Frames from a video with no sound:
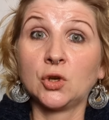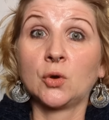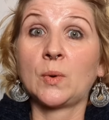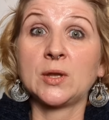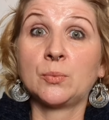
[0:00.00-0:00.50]

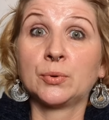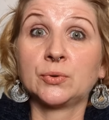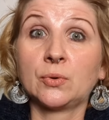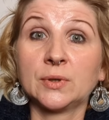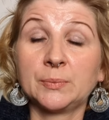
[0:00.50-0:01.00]
when you put
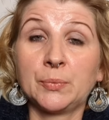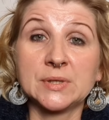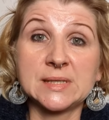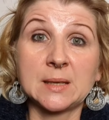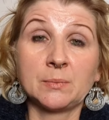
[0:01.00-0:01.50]
hot
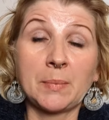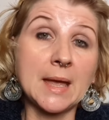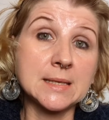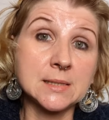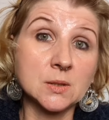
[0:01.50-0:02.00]
pots and
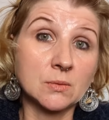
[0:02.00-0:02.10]
pans,